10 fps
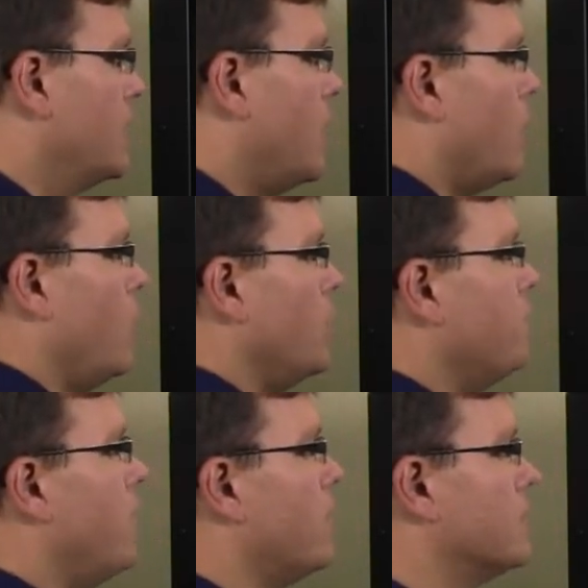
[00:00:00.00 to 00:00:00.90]
Now, I want to
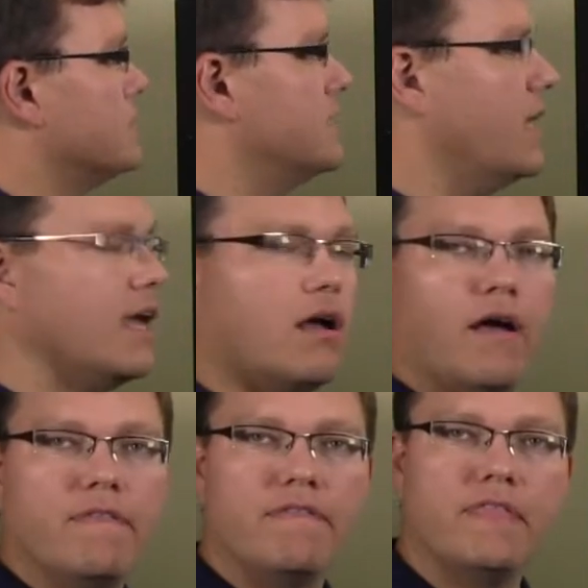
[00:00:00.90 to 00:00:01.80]
focus today
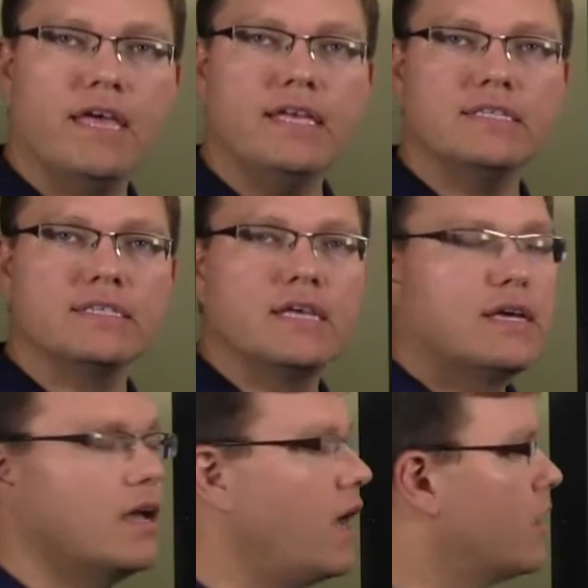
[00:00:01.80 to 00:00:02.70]
on this
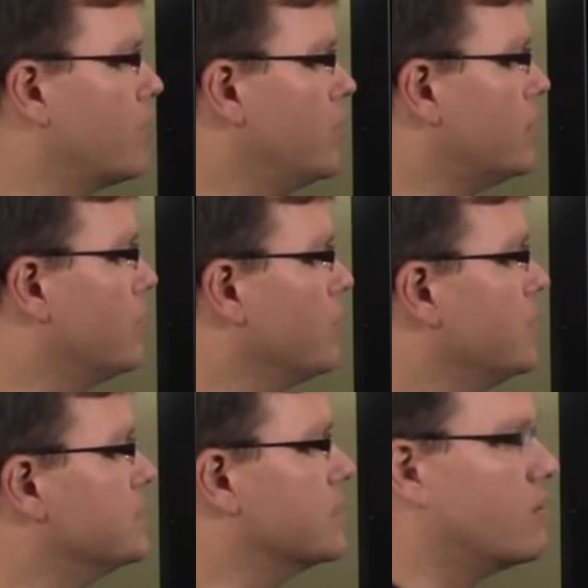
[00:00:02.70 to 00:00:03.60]
critical
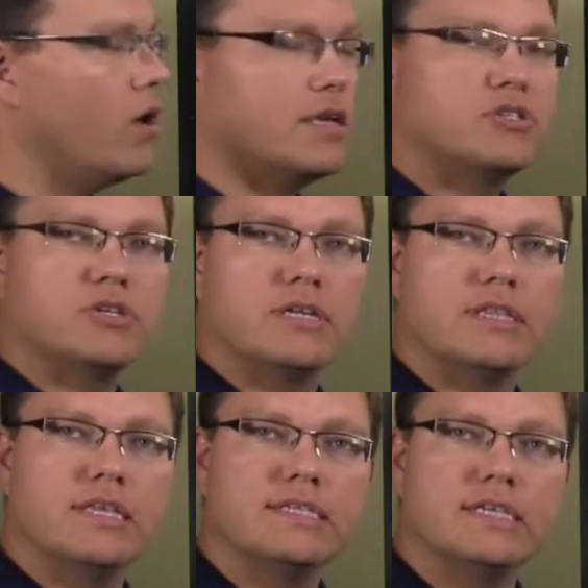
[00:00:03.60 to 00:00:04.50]
reasoning
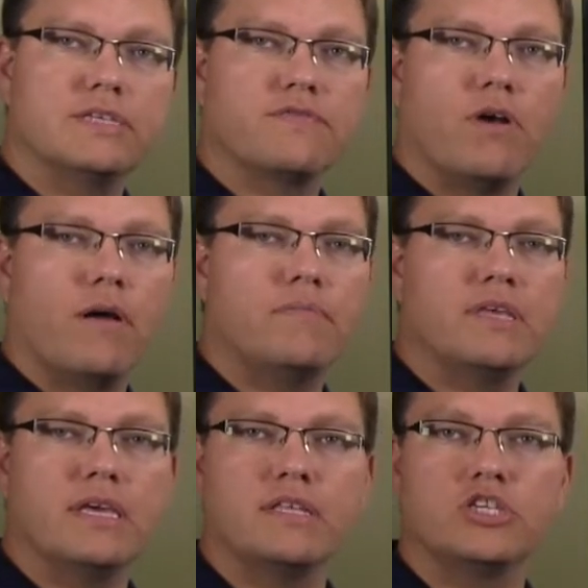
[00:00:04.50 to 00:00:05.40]
question. This is from
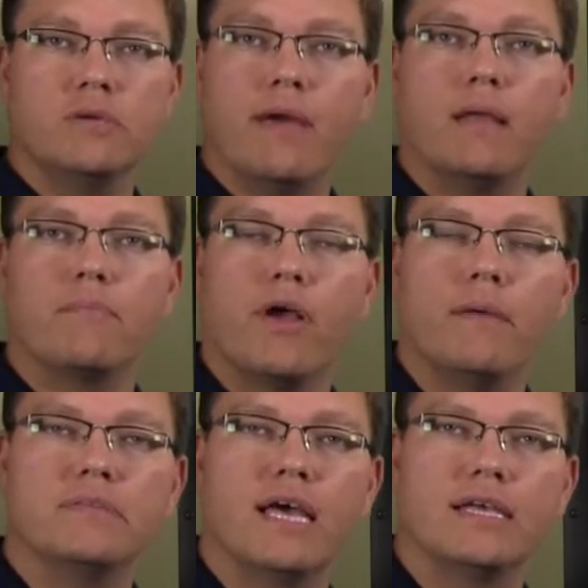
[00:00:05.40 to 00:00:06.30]
the GMAT
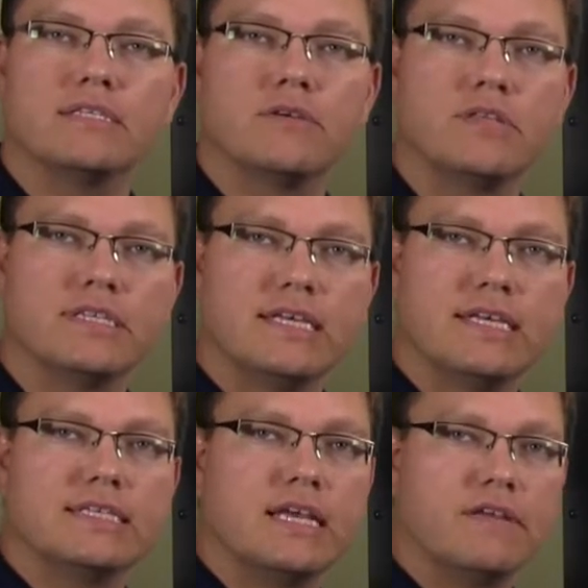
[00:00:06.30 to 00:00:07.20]
prep test, so this
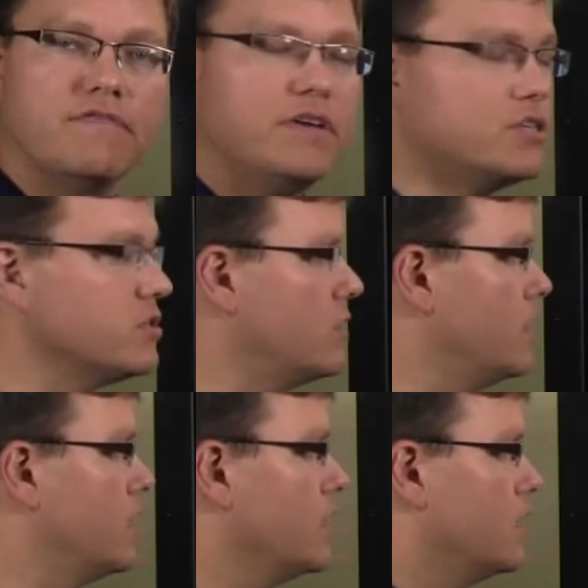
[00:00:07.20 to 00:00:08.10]
is an
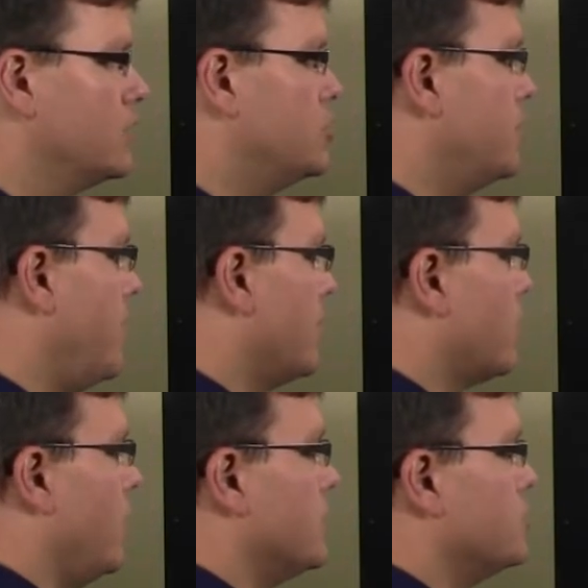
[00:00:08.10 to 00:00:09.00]
official GMAT
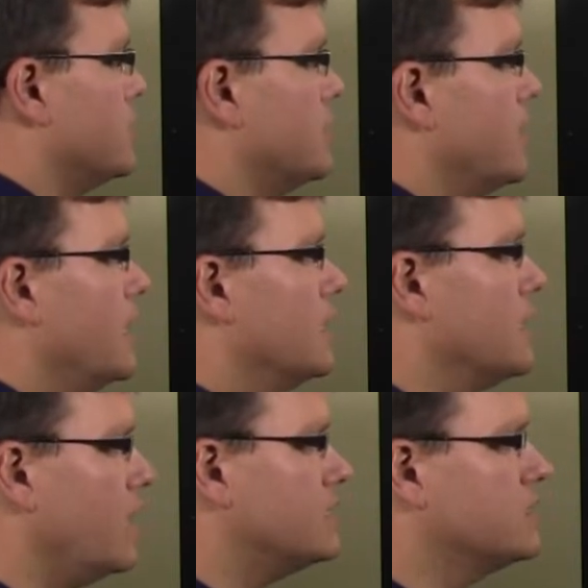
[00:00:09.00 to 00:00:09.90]
question.
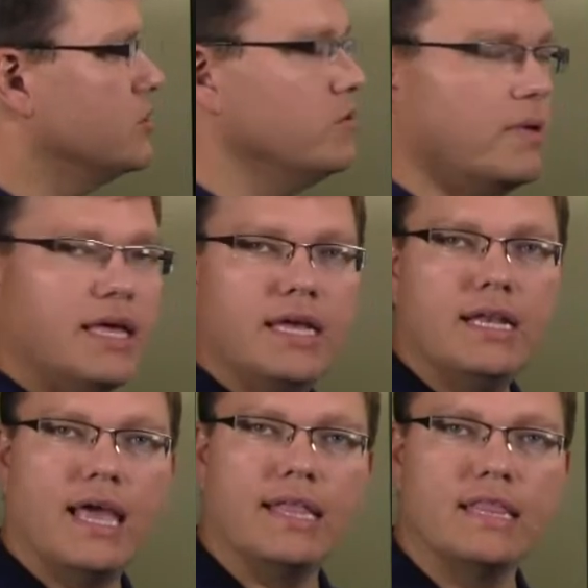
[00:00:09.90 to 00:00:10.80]
Let's zoom
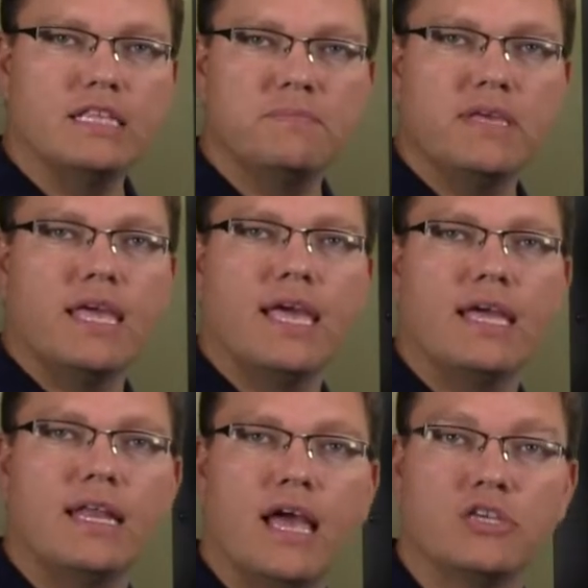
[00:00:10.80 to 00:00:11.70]
in and let's
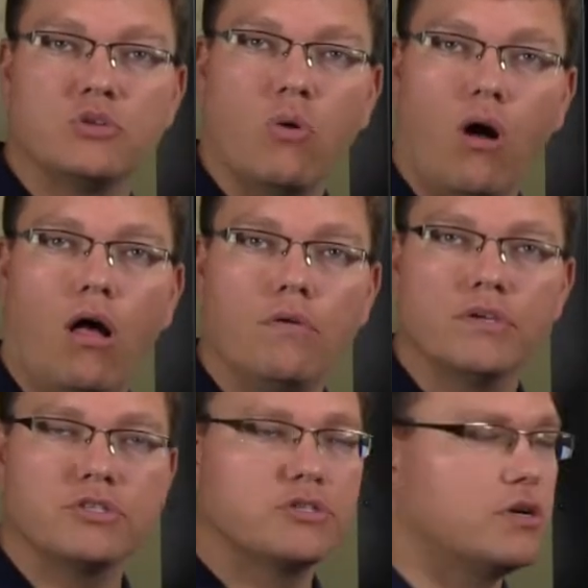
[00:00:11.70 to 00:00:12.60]
begin, as you
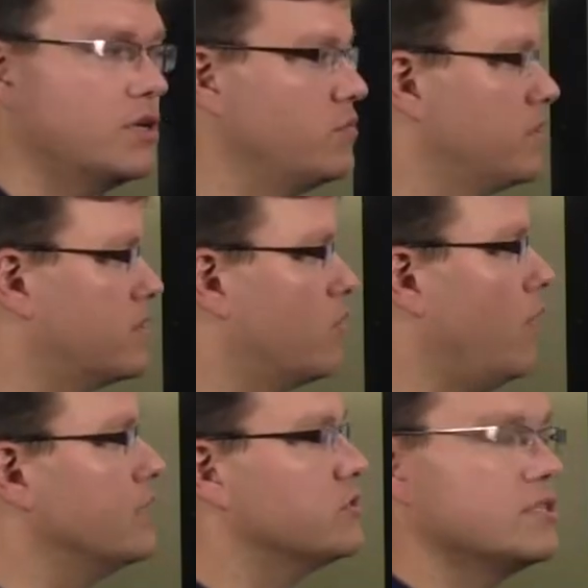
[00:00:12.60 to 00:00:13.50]
always should, with the
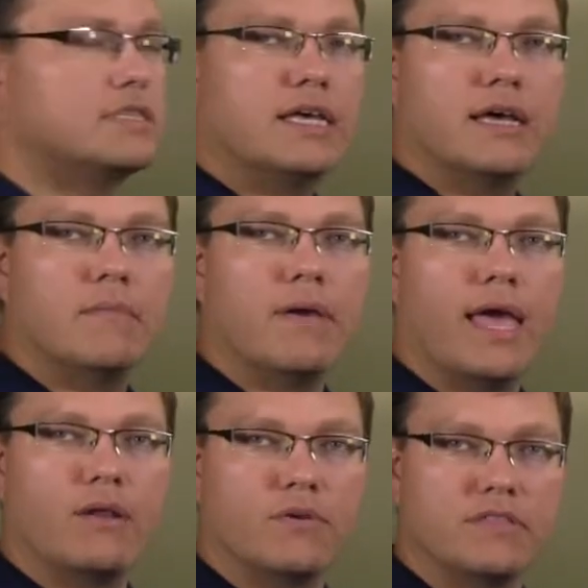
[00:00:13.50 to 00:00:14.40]
question stem
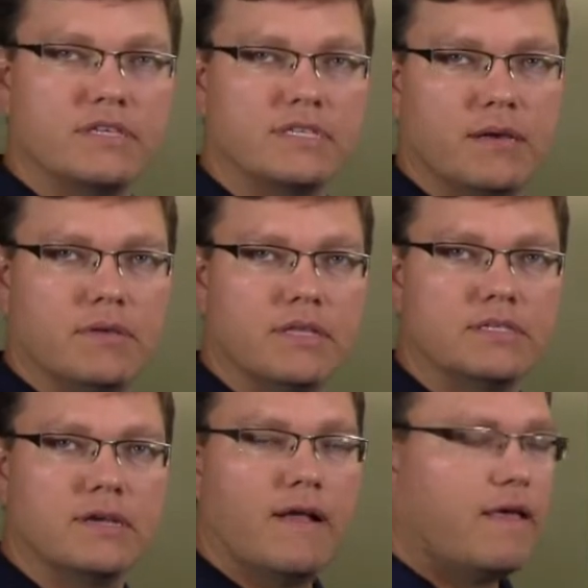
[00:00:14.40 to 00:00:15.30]
and with the
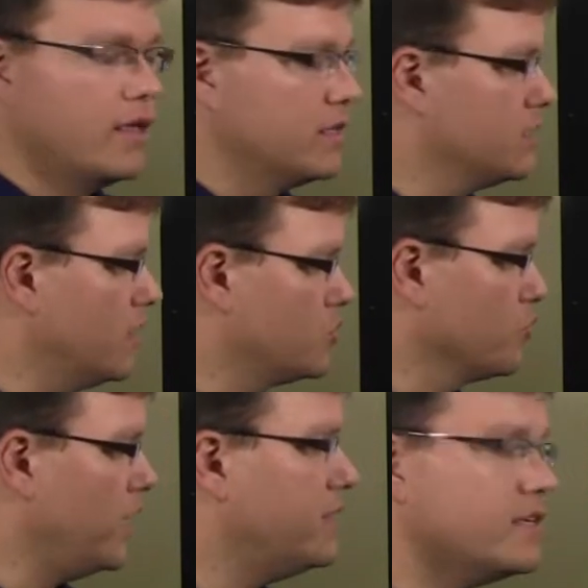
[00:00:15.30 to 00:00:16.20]
stimulus. So let's
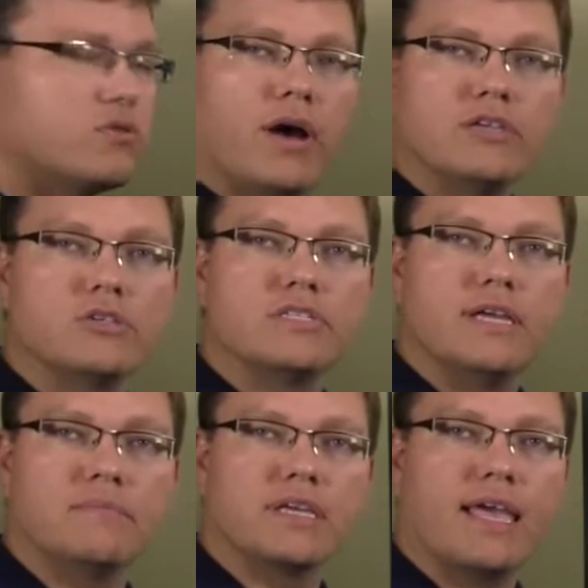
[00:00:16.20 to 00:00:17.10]
read this question
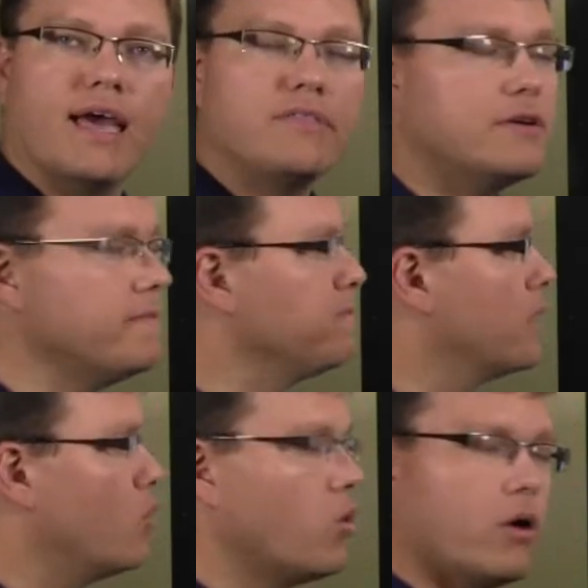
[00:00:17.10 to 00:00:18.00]
stem together.
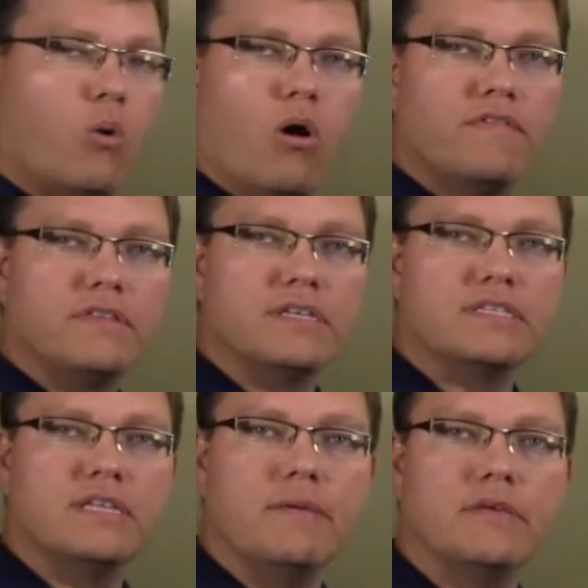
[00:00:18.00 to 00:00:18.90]
We'll go over this
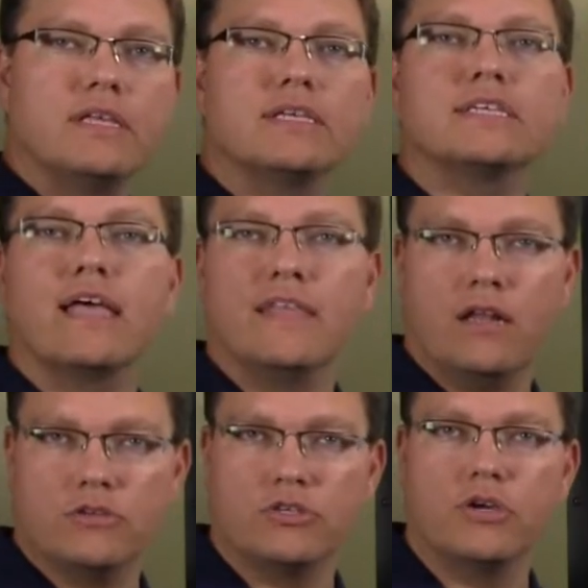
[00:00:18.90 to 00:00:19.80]
stimulus and then
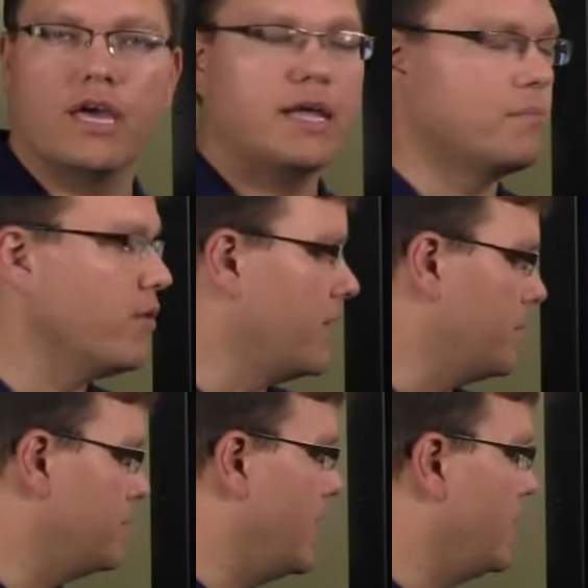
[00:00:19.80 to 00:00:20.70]
I'll show you how to break
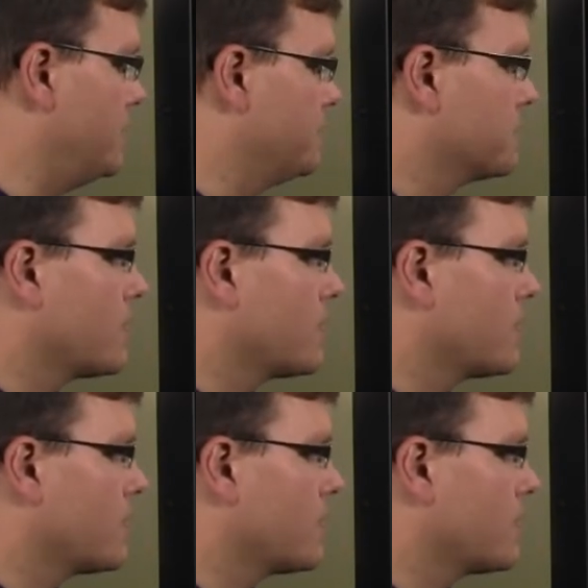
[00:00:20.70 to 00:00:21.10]
them down.